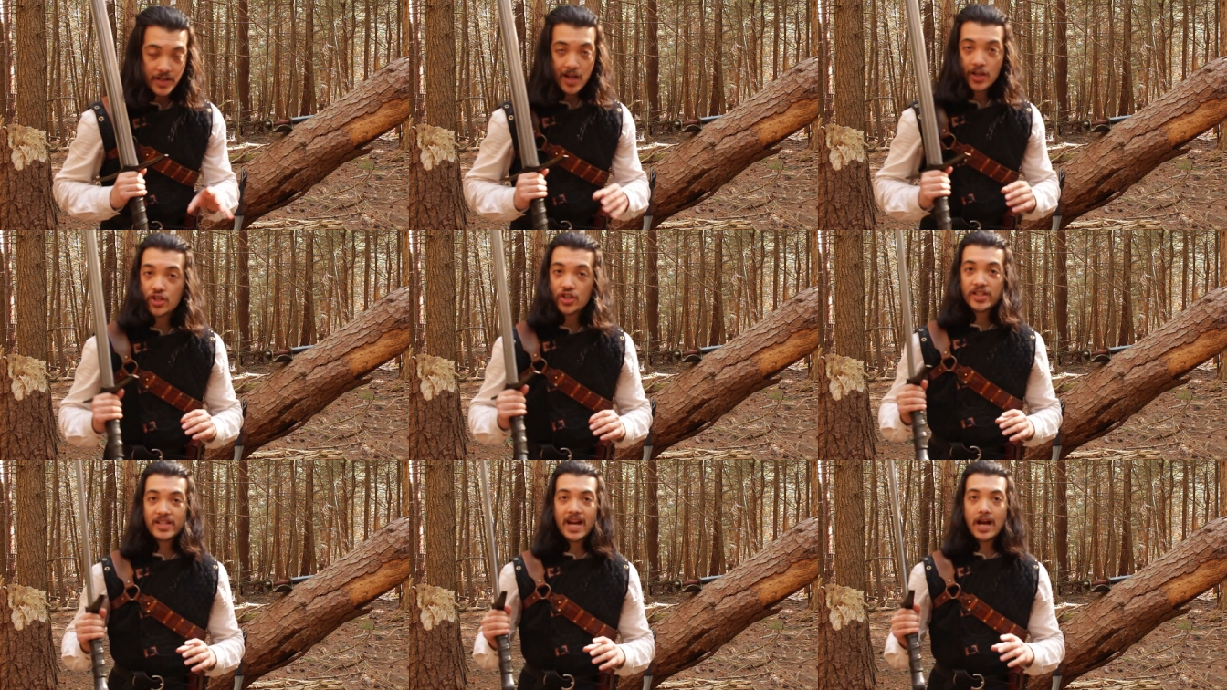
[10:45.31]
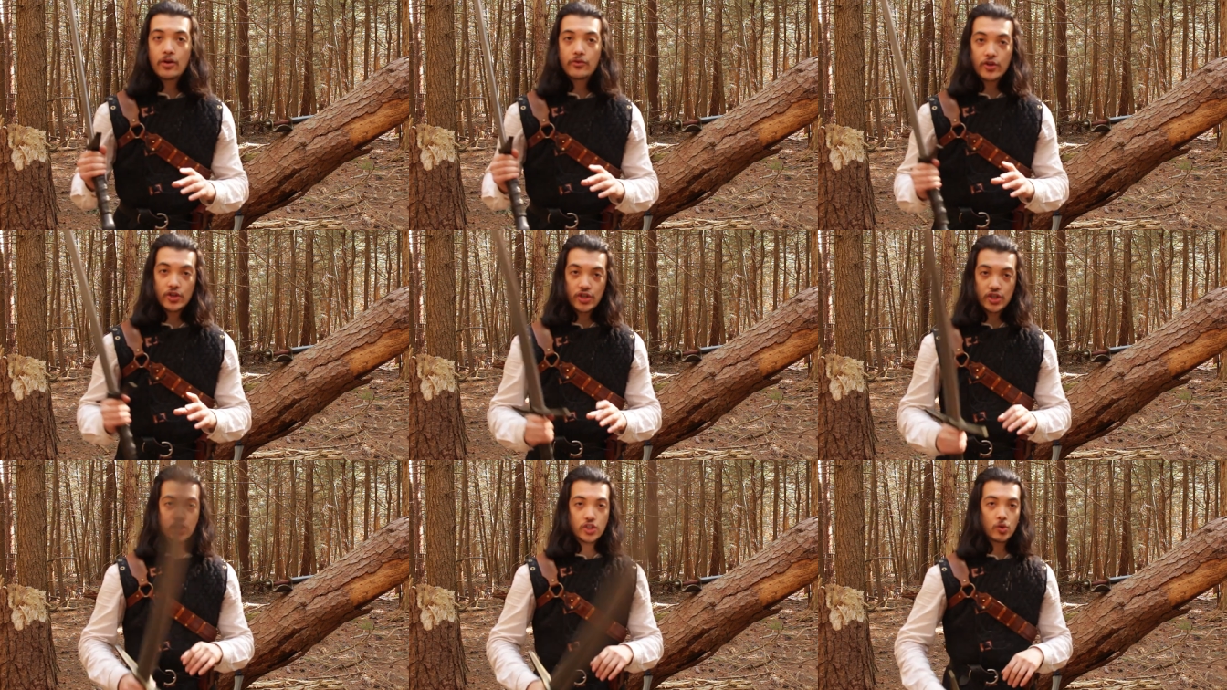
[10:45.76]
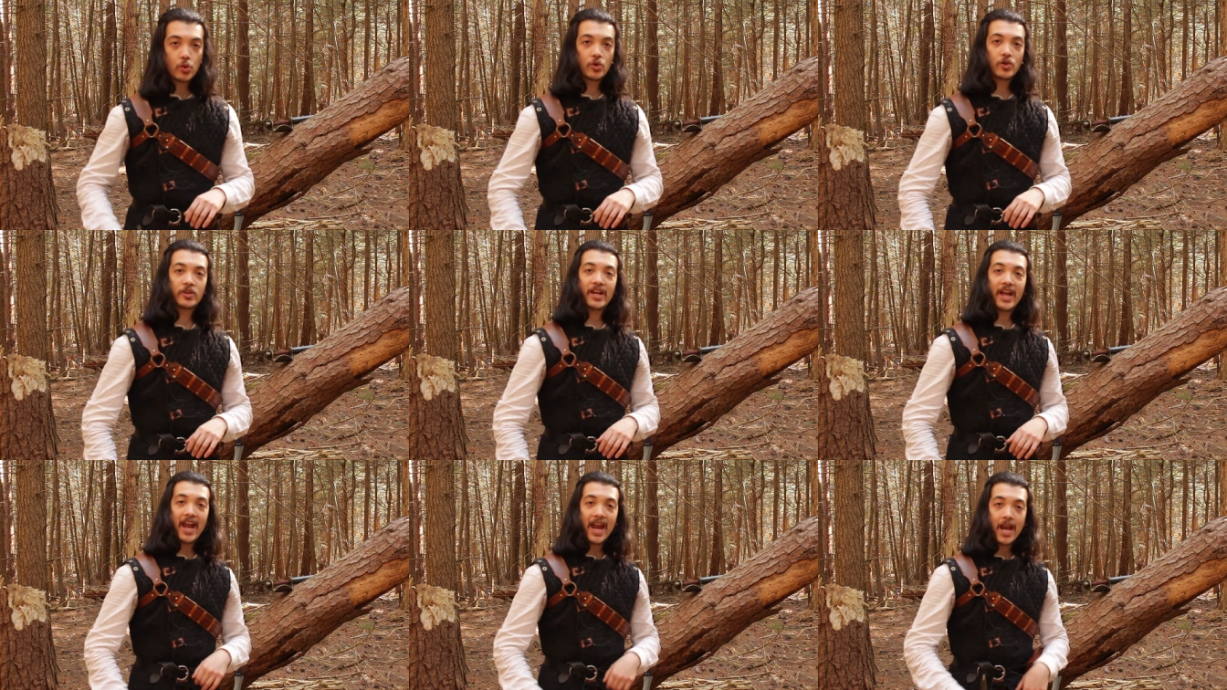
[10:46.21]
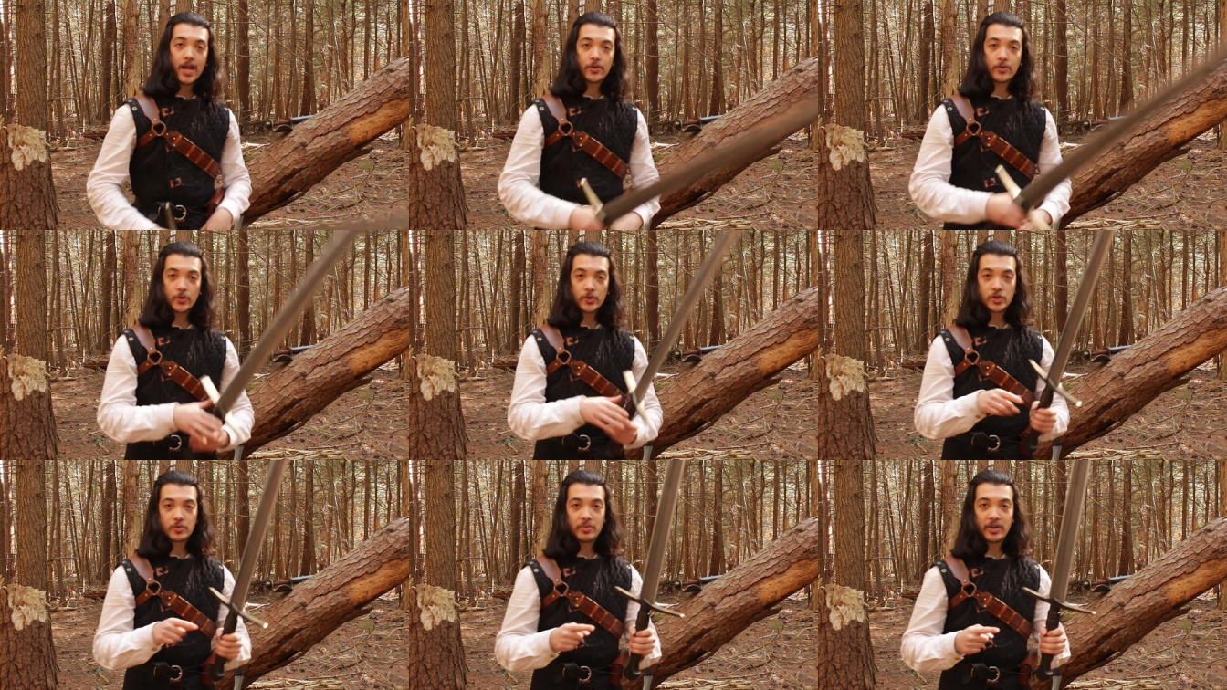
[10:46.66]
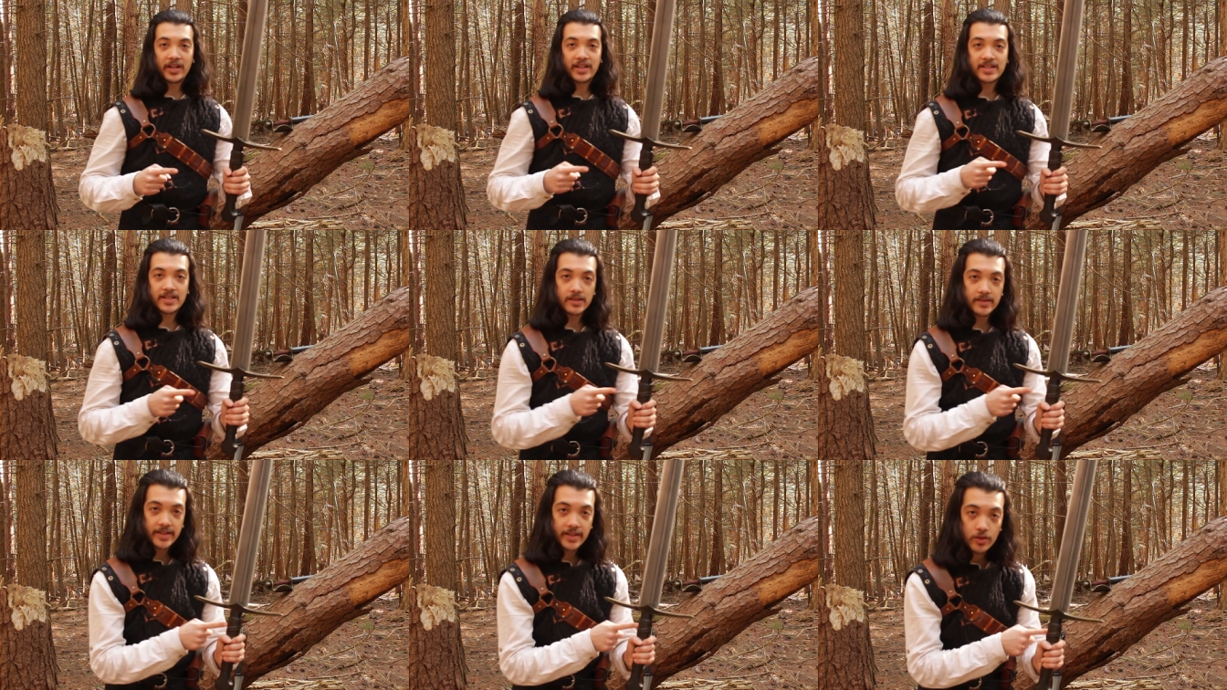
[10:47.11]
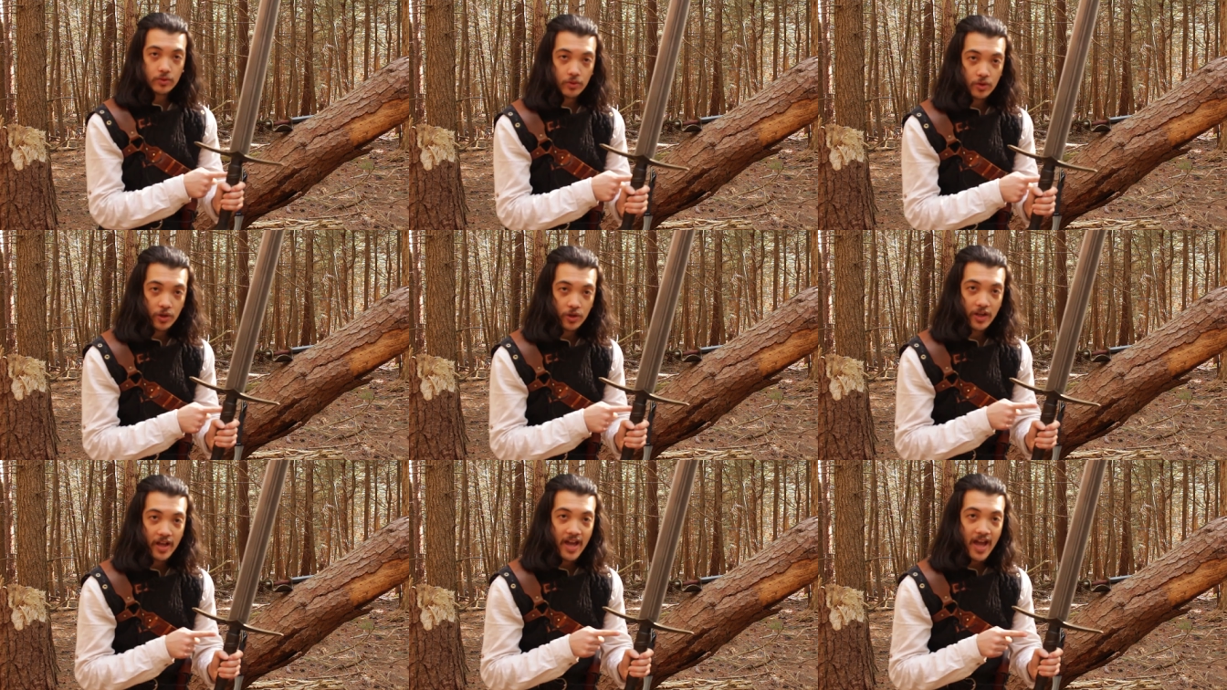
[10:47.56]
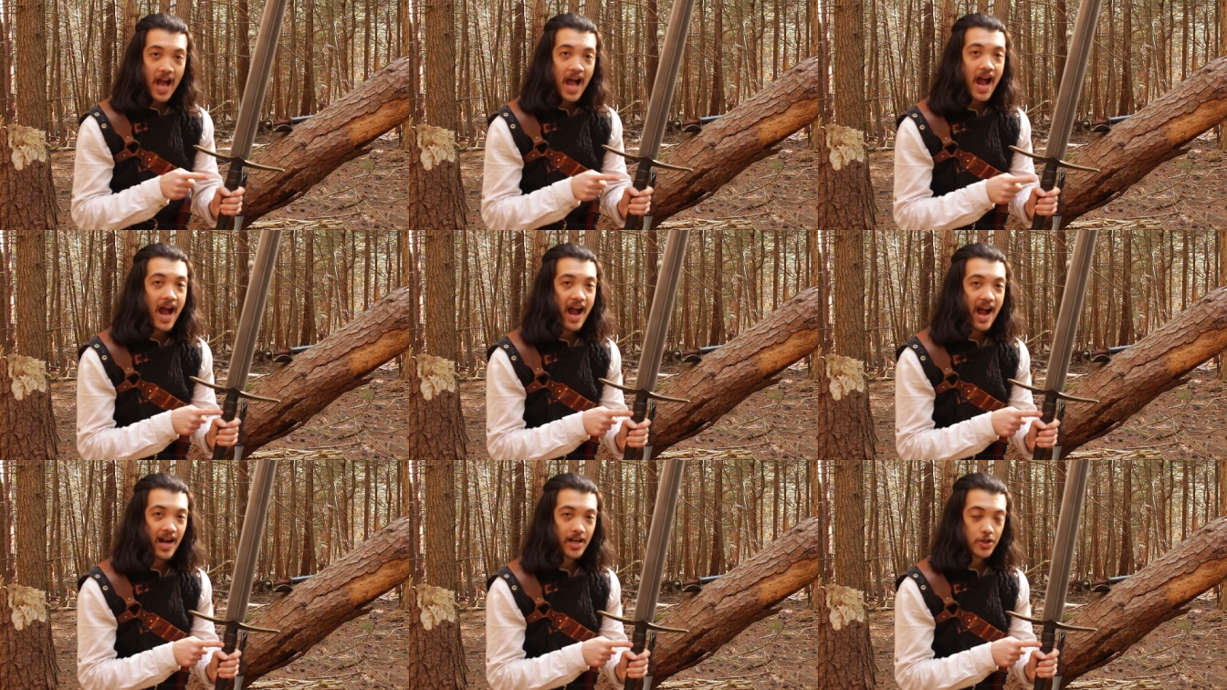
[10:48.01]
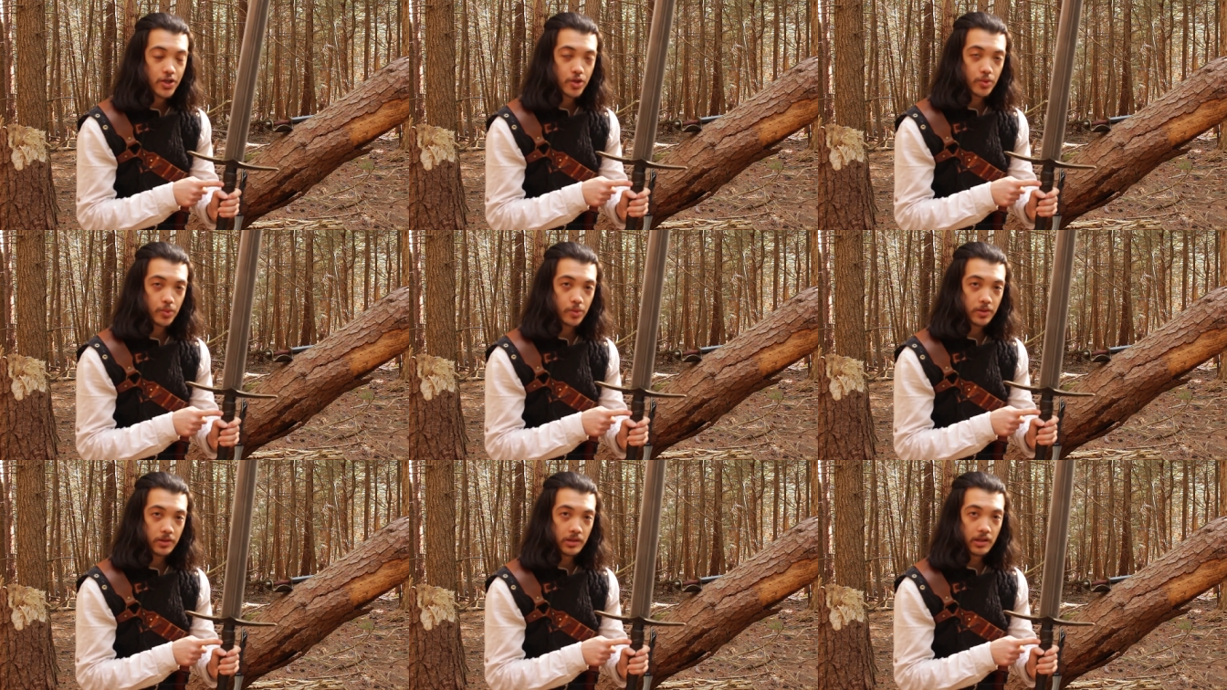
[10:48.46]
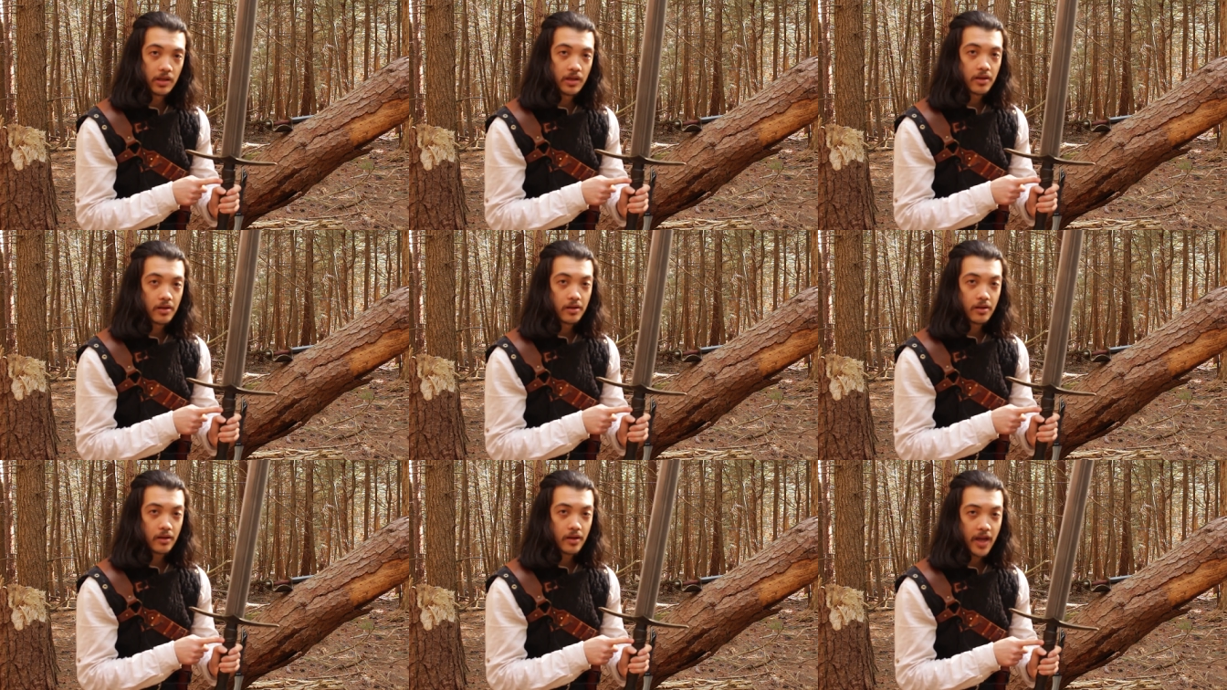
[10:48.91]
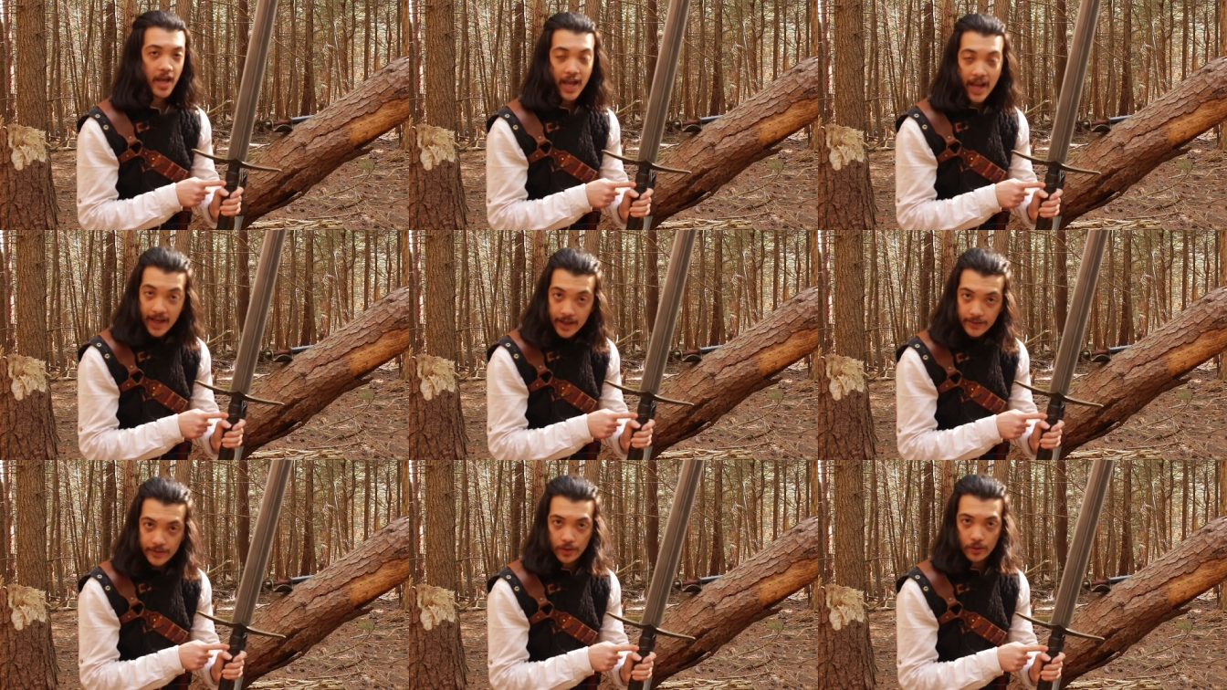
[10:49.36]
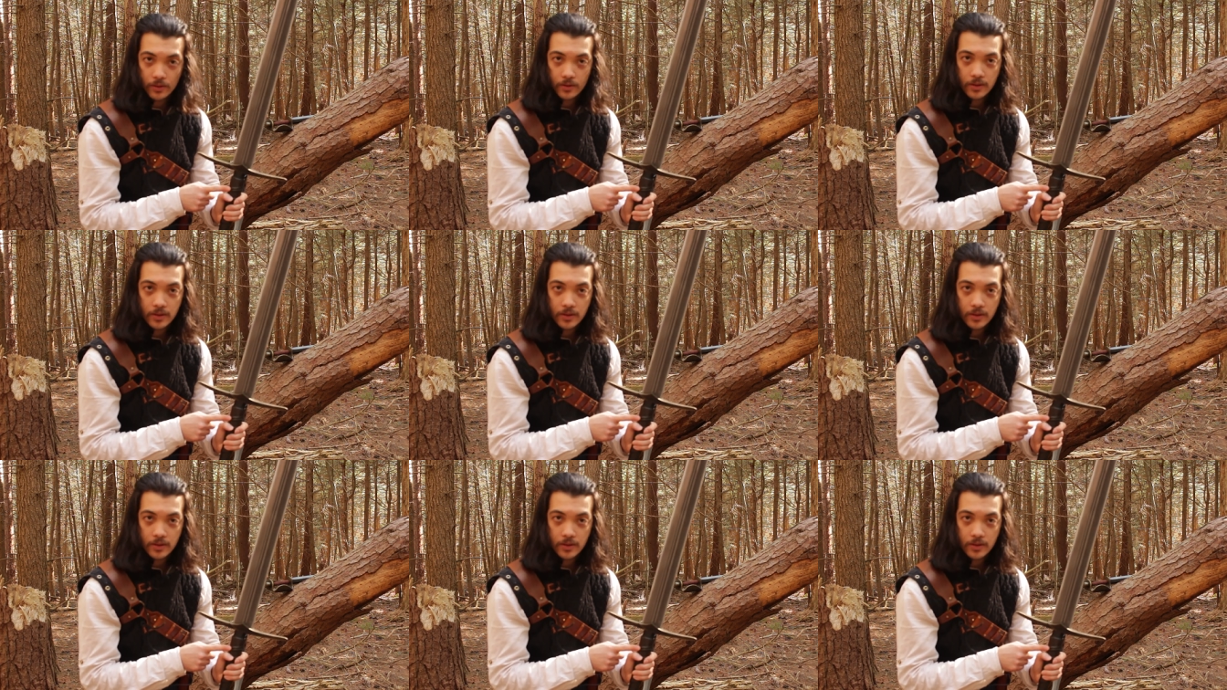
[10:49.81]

Not just how the sword handles, but its literal, actual handle.